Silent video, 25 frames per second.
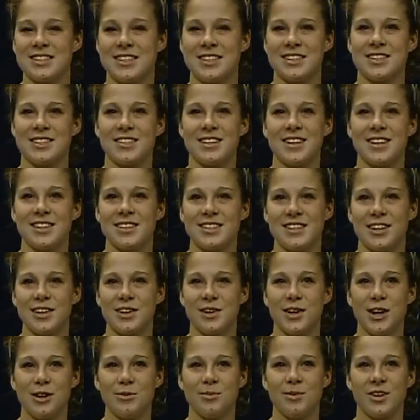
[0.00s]
It's it's
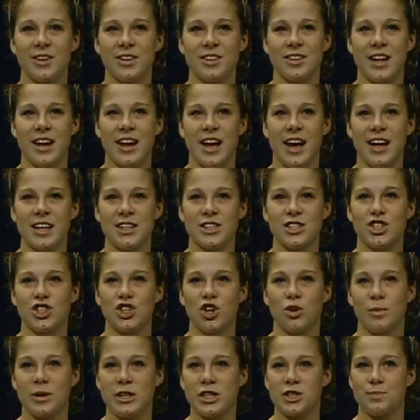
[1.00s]
incredible that it had
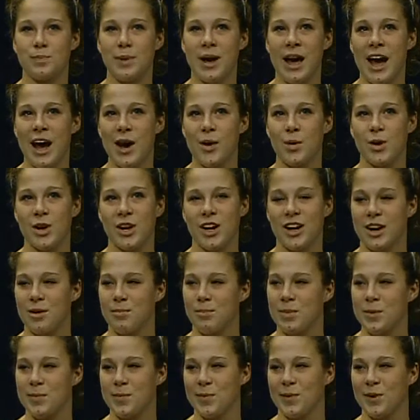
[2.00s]
so much power and
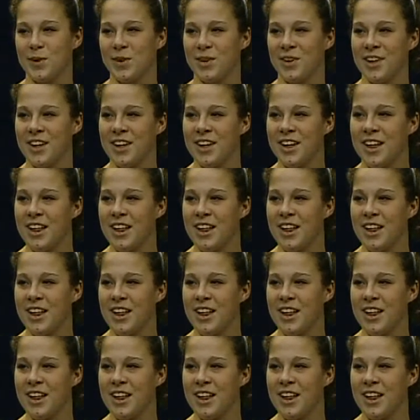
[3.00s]
people